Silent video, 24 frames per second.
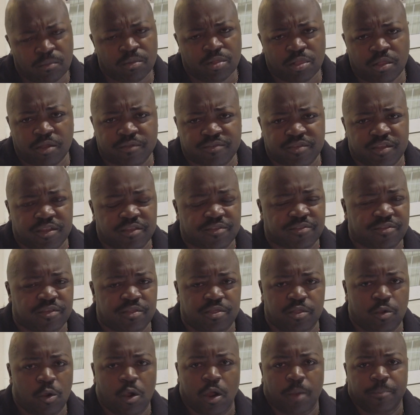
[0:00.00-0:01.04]
Looks innocent,
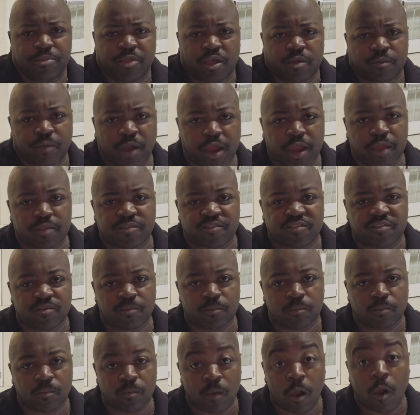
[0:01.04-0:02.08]
no harm done, right?
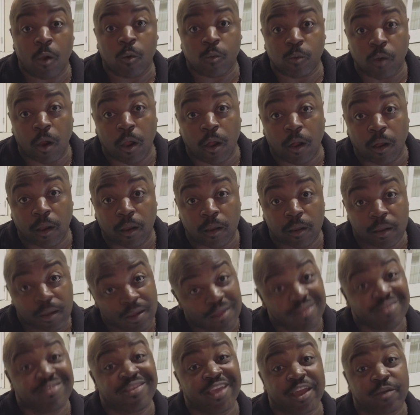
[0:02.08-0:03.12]
Wrong,
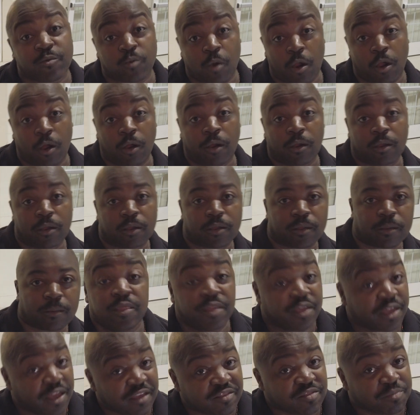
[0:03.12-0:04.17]
dead wrong.
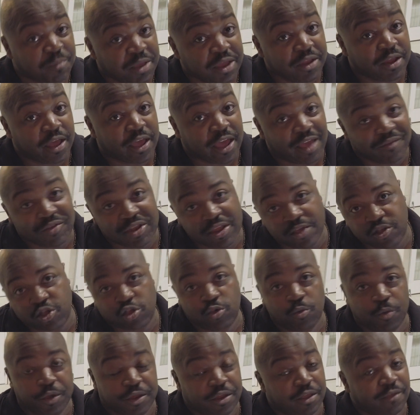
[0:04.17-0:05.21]
The guests may not have an
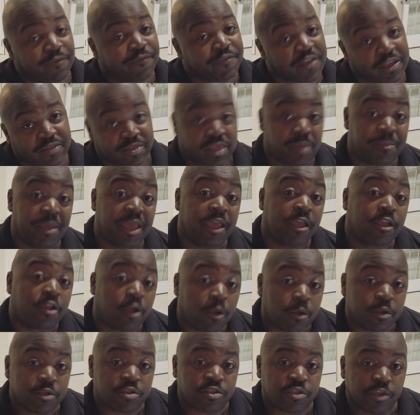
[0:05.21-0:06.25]
issue with it, in fact they may
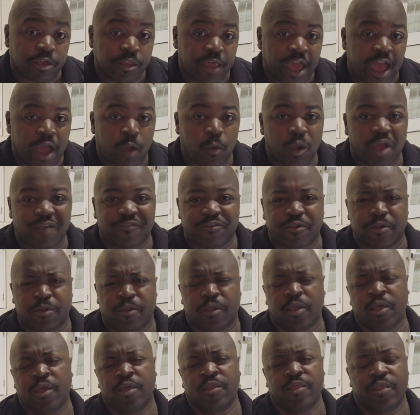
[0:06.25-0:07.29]
encourage it. However,
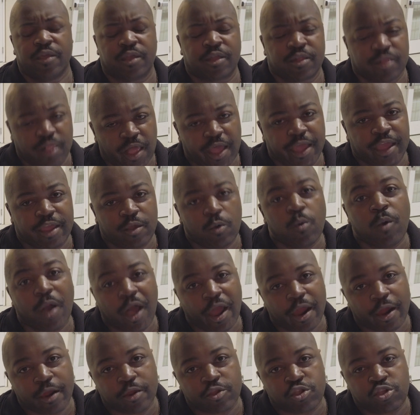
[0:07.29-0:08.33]
the client who
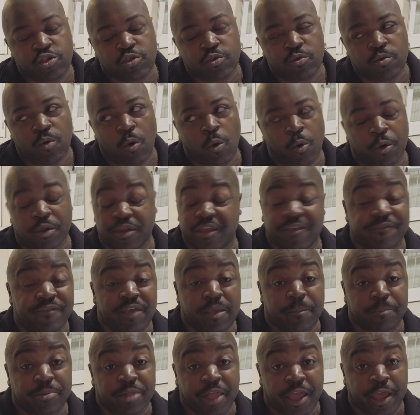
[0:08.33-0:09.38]
hired you or the
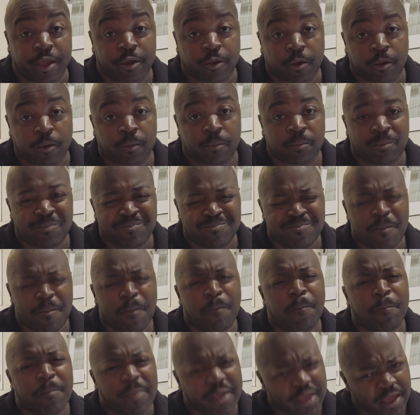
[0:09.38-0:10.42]
event planner
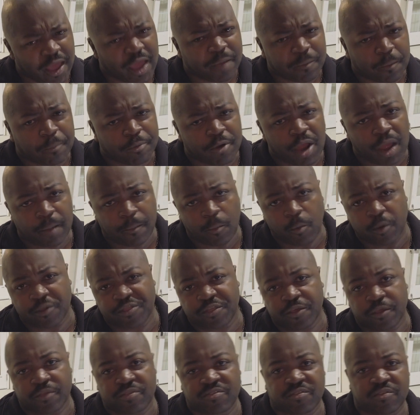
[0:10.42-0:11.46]
may have a problem with
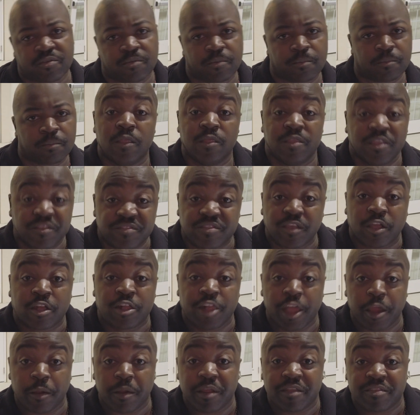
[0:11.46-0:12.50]
it. This is a
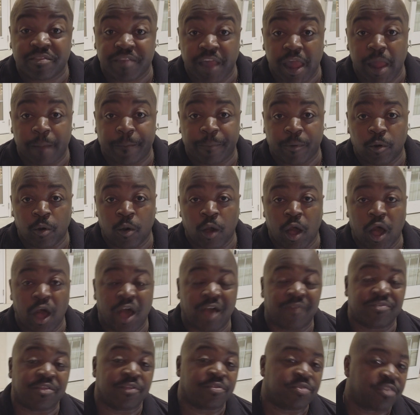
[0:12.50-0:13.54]
clear example
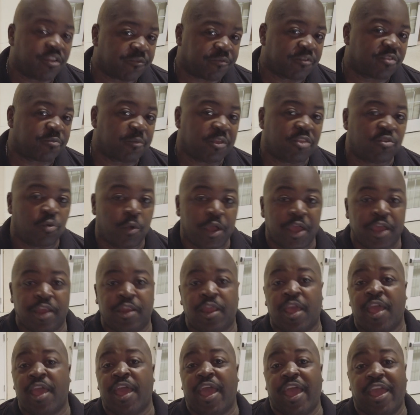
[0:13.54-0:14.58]
of the difference between
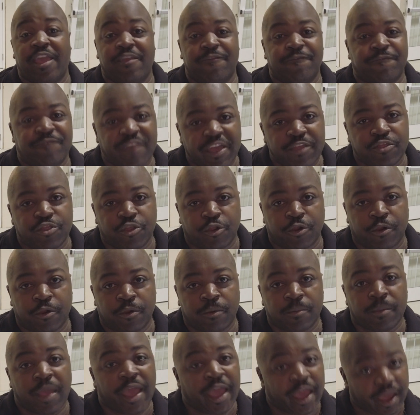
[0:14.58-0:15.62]
a vendor
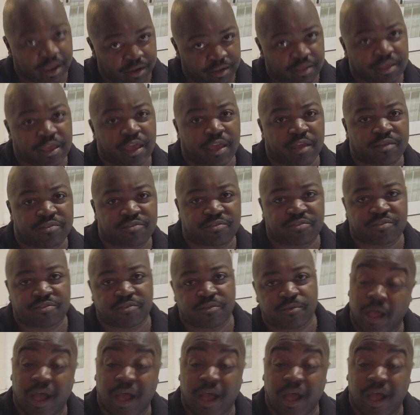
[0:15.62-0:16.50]
and a guest.